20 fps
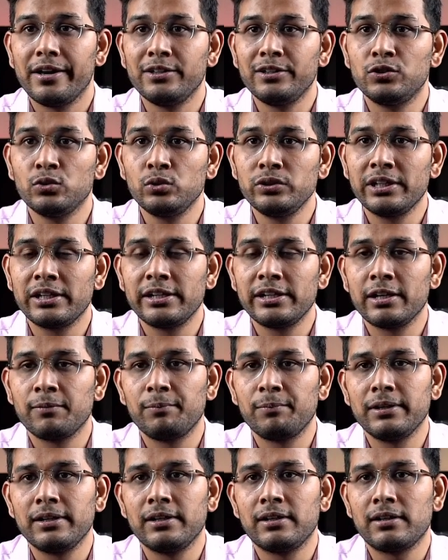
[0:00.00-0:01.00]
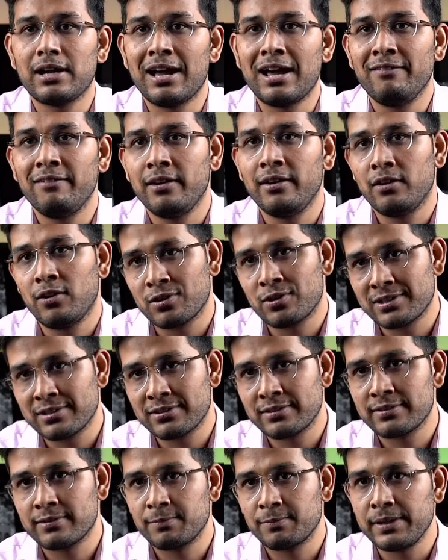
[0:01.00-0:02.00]
Junior Indian player, I will not
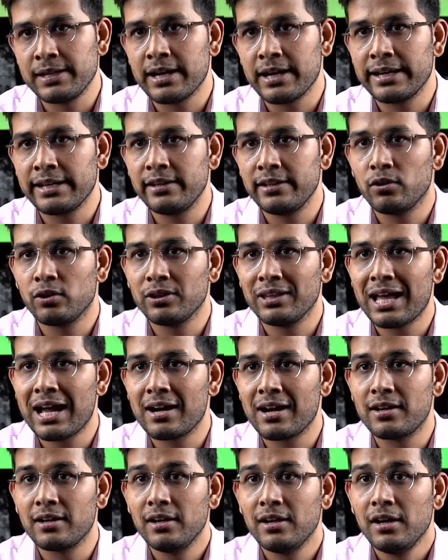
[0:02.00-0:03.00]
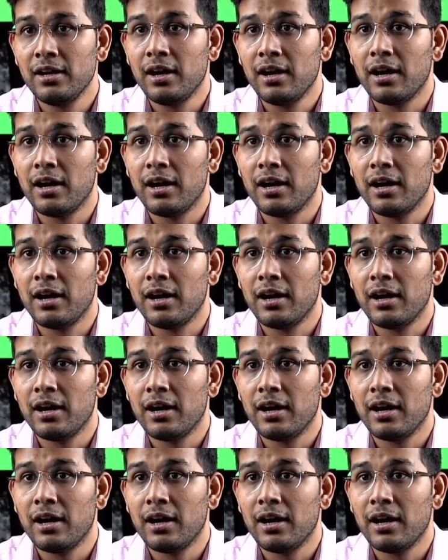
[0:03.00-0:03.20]
speak anything on that.